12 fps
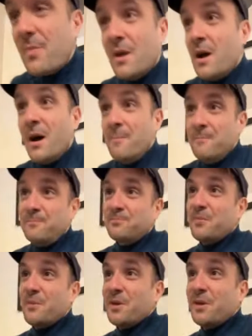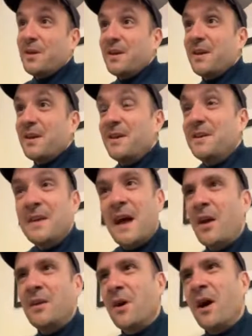
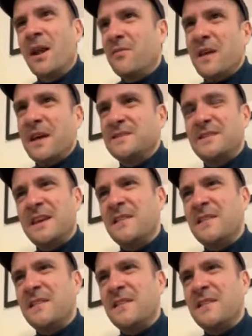Yeah, I love that scene.